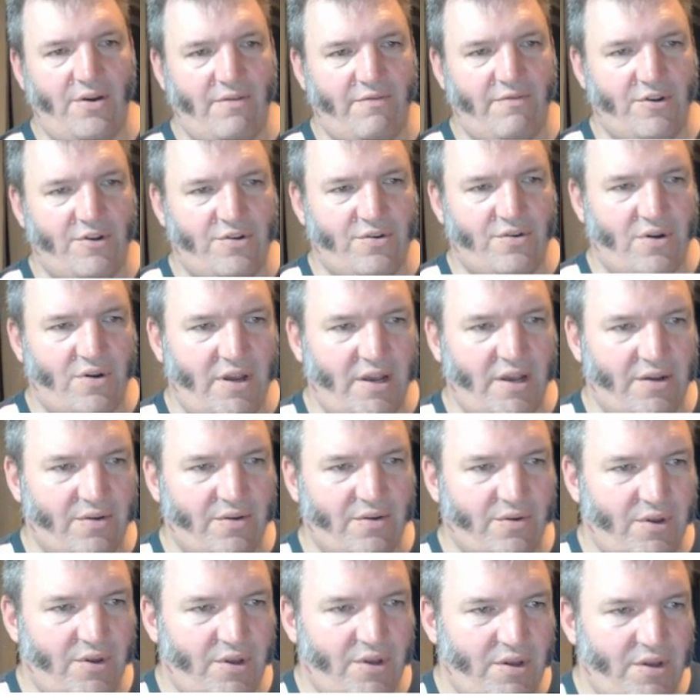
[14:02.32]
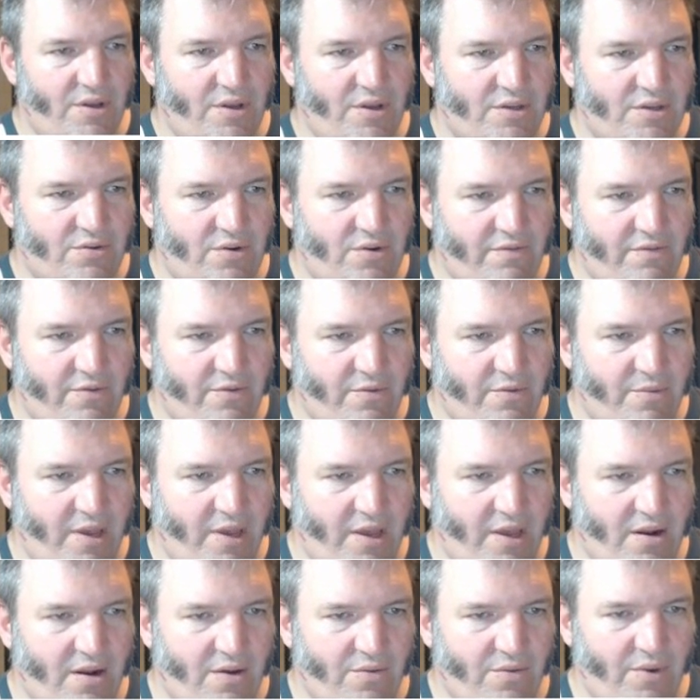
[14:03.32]
of a triangle. So what
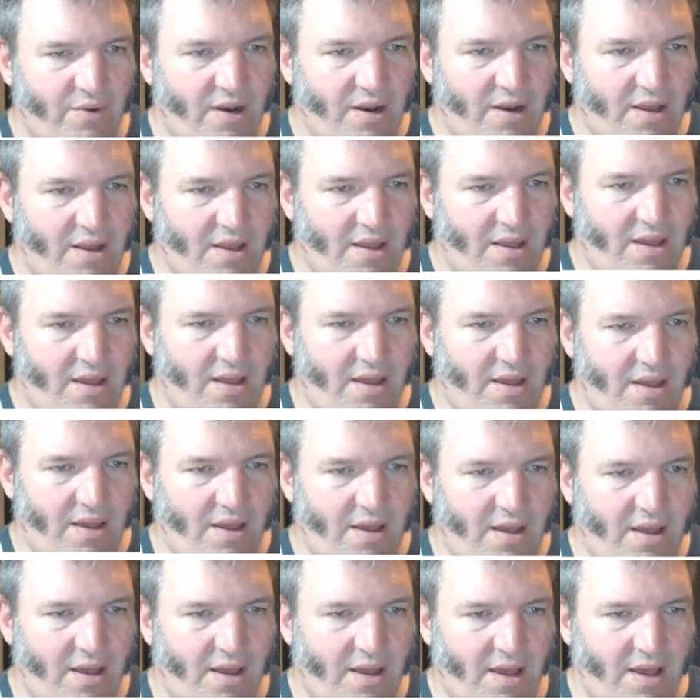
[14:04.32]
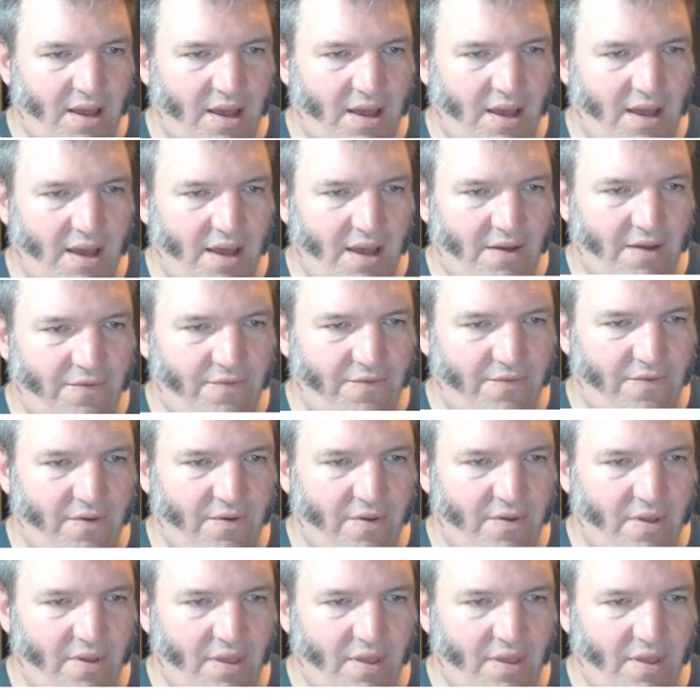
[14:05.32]
about I went a half